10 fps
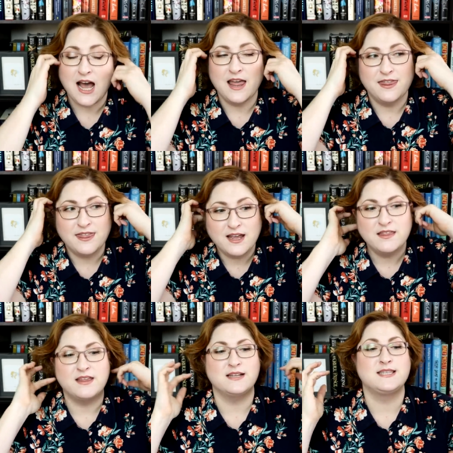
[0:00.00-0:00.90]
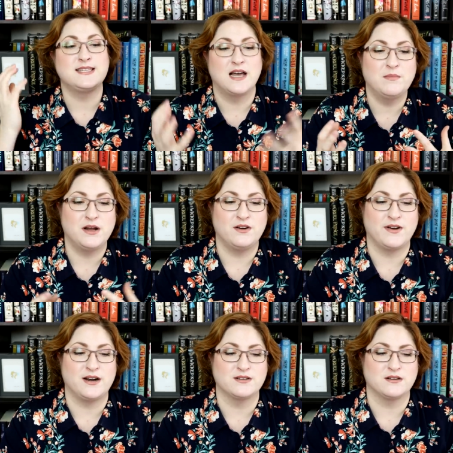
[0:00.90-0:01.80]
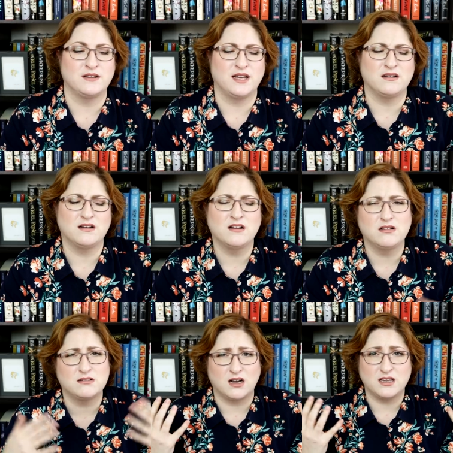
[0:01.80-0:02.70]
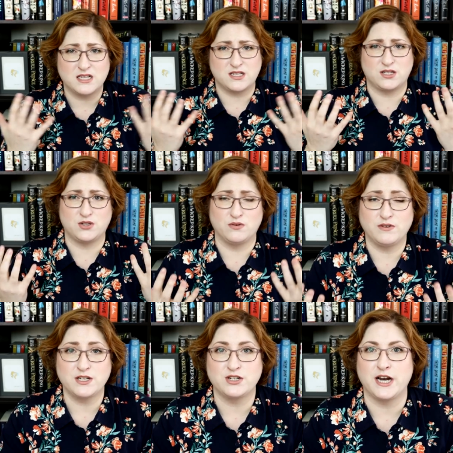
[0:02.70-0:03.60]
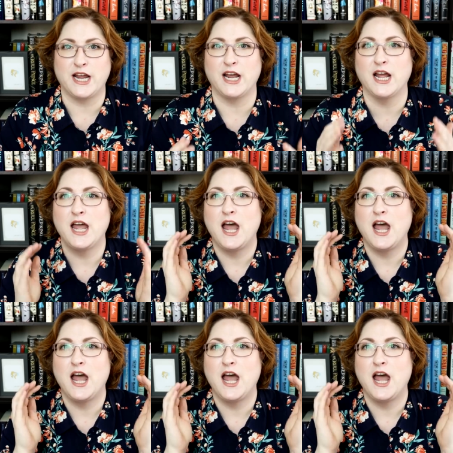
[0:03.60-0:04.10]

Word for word: I think that some underwriters are like, oh God, that's just so frustrating.